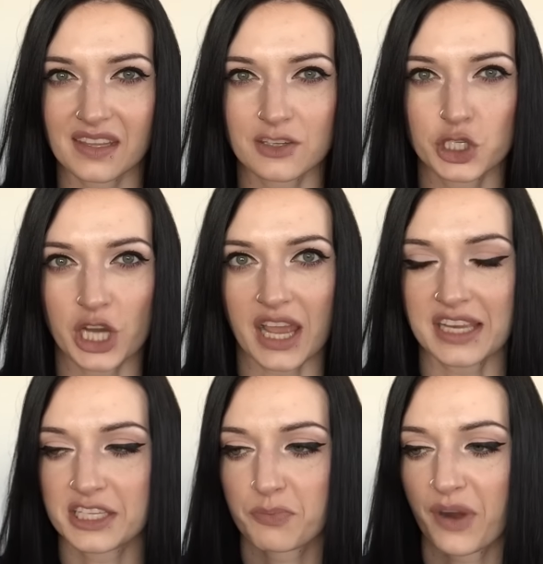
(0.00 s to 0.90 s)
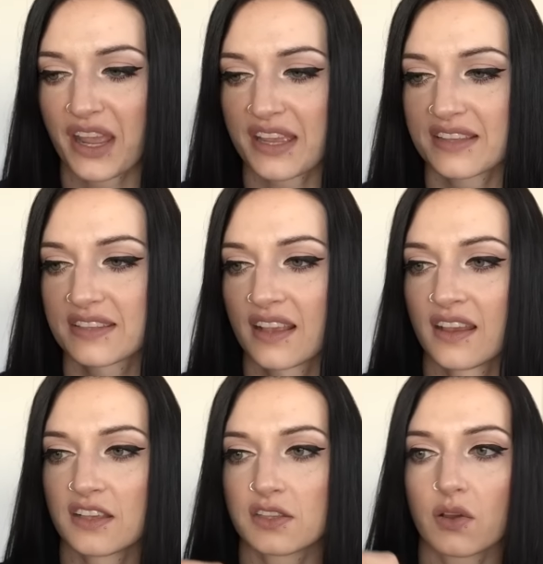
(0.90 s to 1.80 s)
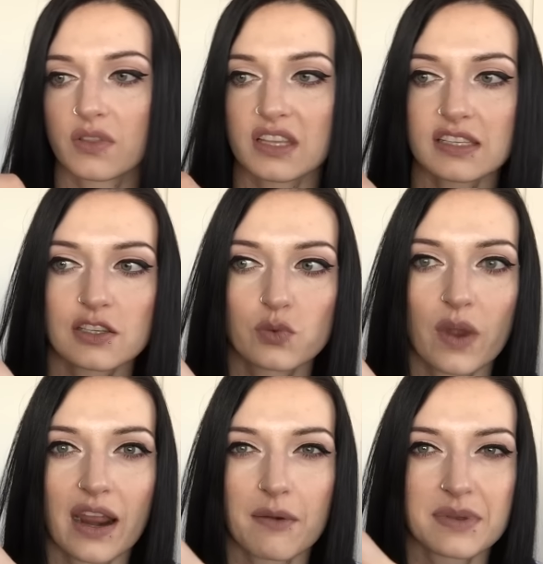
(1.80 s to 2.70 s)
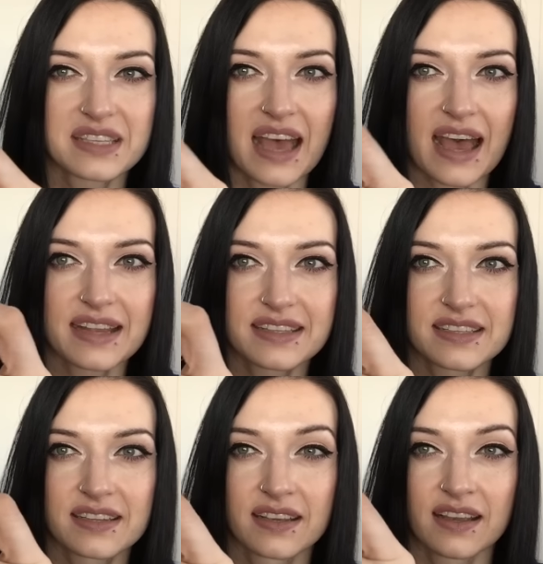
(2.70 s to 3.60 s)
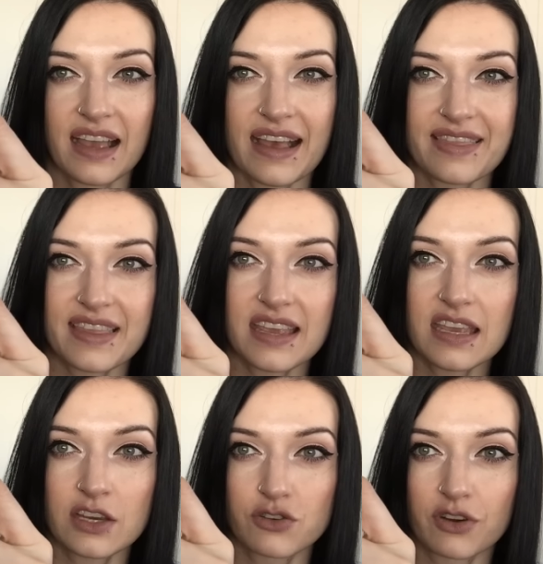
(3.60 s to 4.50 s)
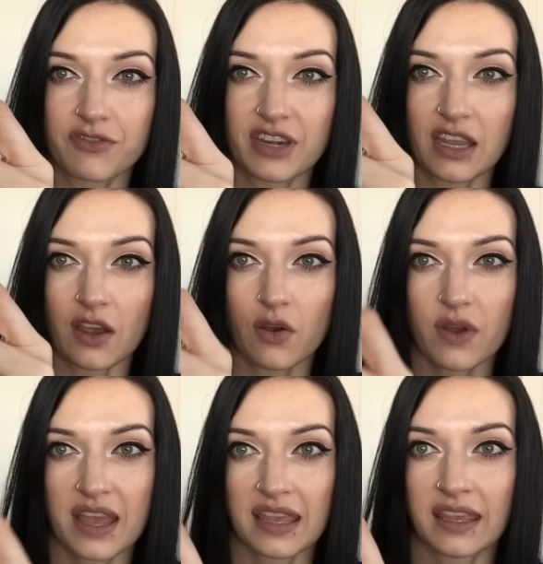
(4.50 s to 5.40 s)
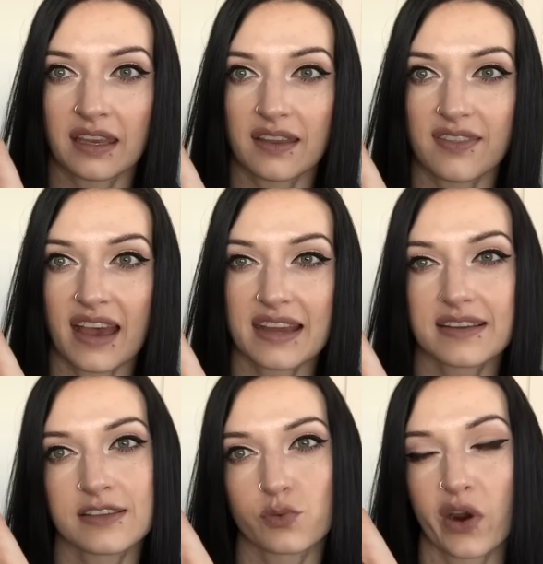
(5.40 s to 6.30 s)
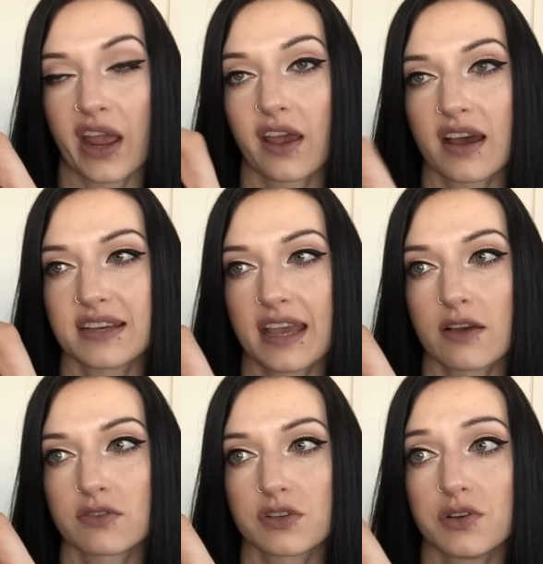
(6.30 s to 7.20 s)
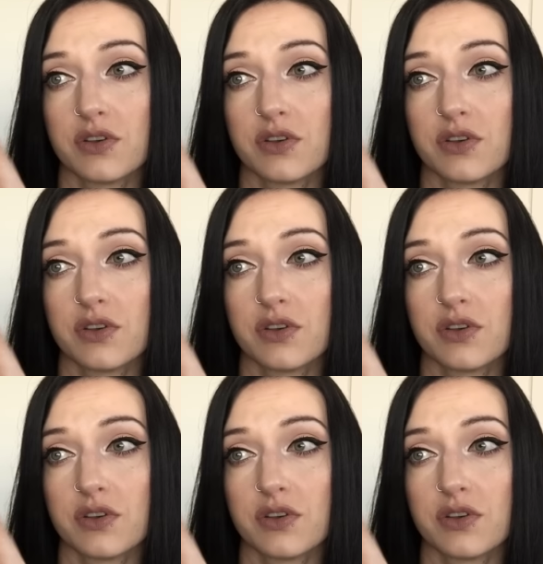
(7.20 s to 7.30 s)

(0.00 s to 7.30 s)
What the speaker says: shine sprays. So this is where I was at the intro video, and that is where I got down to.